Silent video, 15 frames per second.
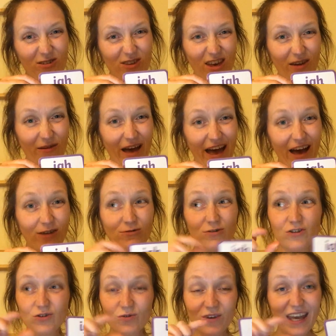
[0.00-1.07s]
you how
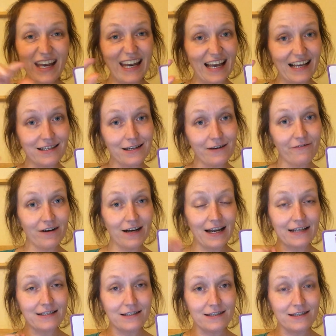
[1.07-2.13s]
joining different
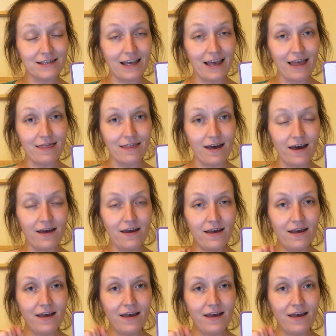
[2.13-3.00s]
letters together